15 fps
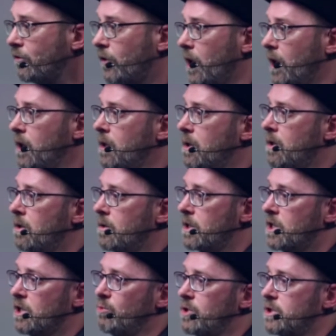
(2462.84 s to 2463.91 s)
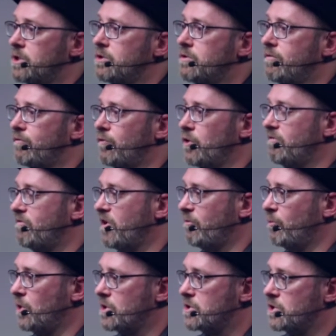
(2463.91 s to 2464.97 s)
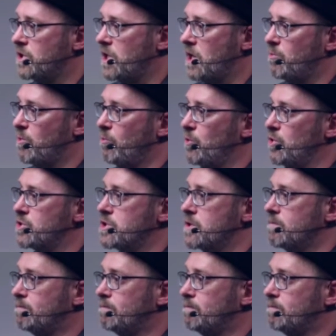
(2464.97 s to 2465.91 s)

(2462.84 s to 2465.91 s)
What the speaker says: there, they'd limited it to 45 minutes a day per person.